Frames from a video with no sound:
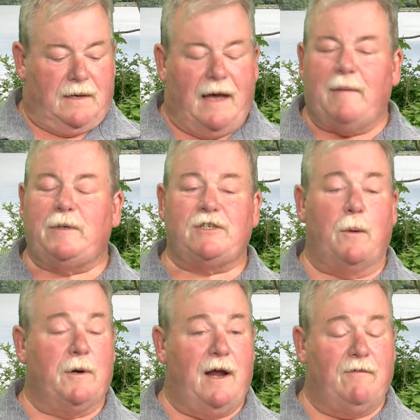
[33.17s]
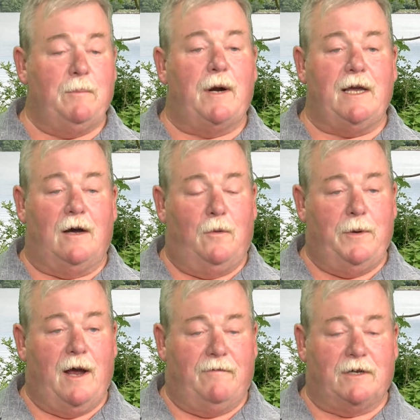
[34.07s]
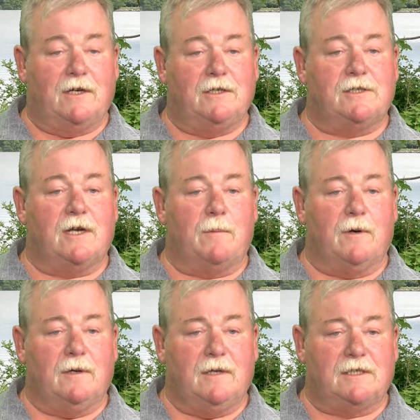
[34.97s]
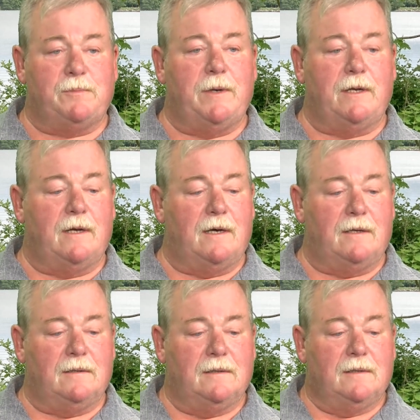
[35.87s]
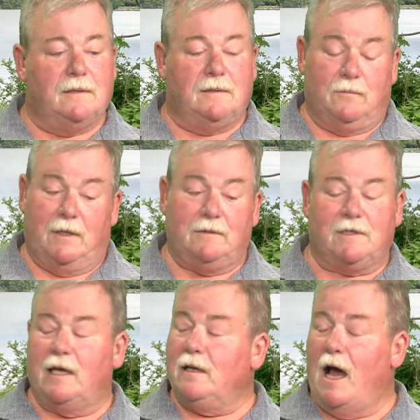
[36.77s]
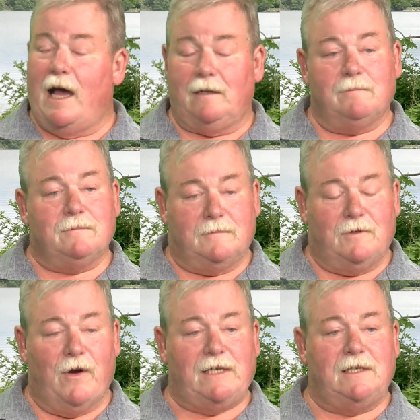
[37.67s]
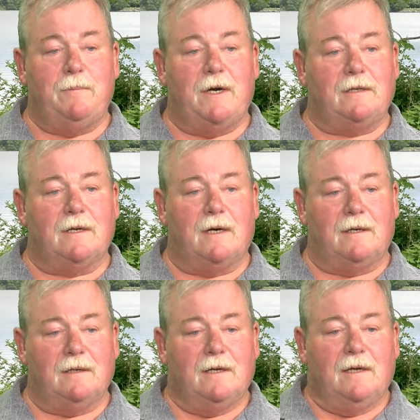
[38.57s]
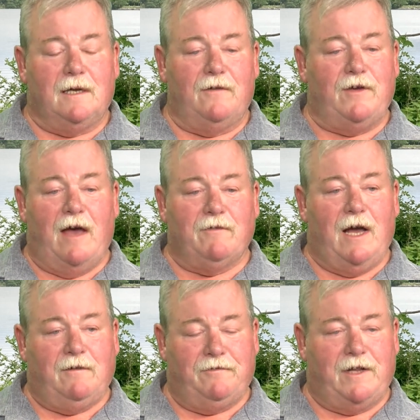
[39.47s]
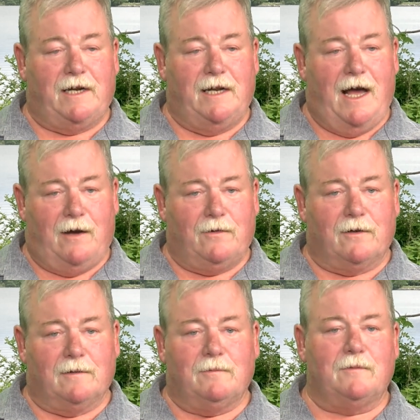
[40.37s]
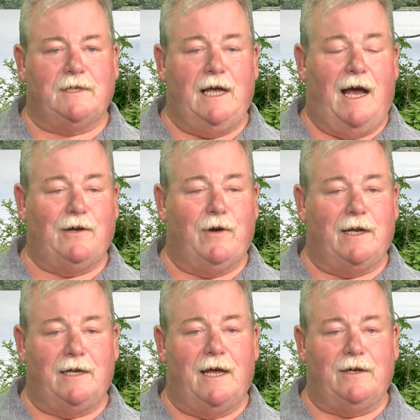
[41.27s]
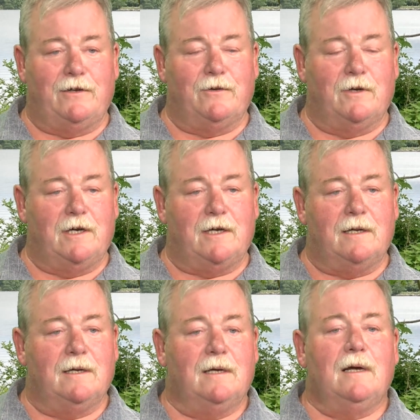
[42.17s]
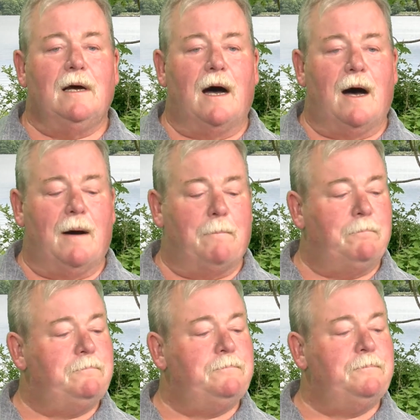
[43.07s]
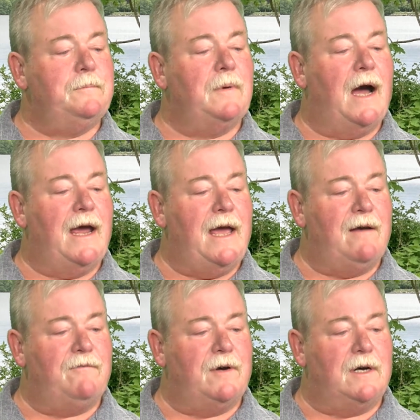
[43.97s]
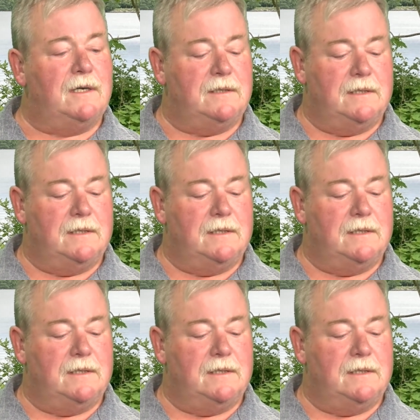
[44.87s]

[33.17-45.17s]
happy summer to everybody. I hope you're having a good summer. It's been, uh, well, it's getting hot and crazy, but uh, if you haven't gotten flooded out or dehydrated yet, you're doing good. Um, I have uh,